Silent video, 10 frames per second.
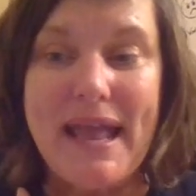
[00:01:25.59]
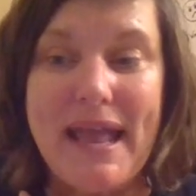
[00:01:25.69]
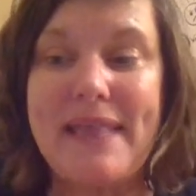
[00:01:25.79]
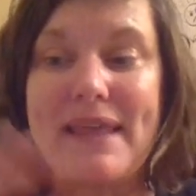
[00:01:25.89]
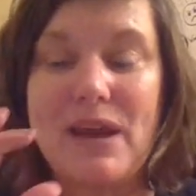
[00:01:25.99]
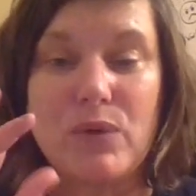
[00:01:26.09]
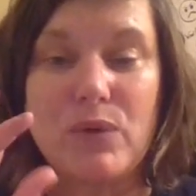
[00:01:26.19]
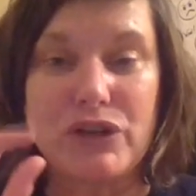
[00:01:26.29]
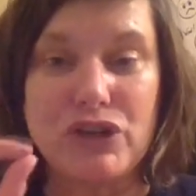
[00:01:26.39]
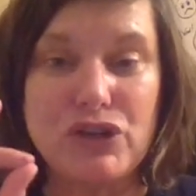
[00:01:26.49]
and then I
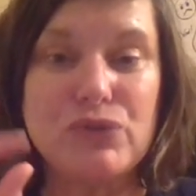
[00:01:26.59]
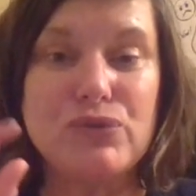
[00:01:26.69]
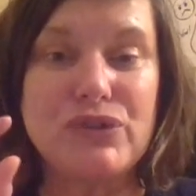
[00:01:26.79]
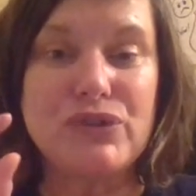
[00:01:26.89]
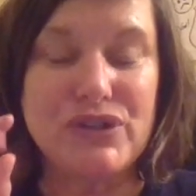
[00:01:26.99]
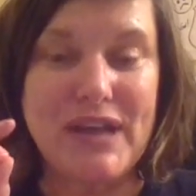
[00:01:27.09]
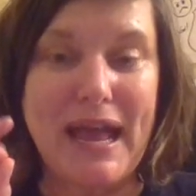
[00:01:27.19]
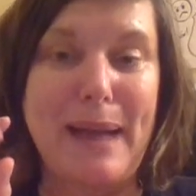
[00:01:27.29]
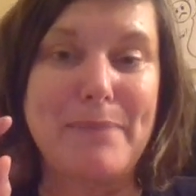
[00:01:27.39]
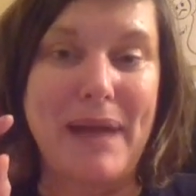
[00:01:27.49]
want you to
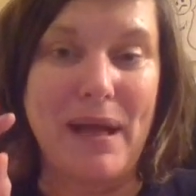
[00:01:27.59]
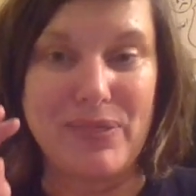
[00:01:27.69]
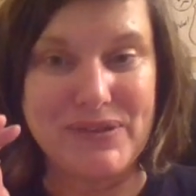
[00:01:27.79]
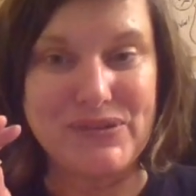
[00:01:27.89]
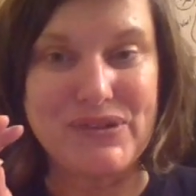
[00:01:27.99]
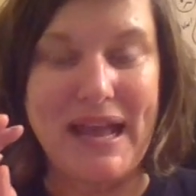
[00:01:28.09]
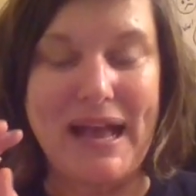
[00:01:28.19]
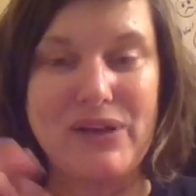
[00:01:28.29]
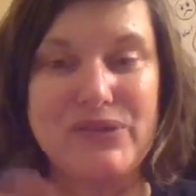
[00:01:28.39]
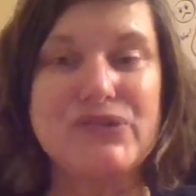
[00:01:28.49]
tap out the
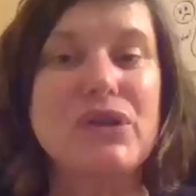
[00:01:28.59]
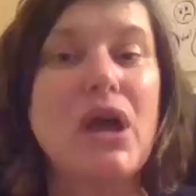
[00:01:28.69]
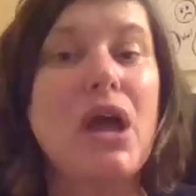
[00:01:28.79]
sounds.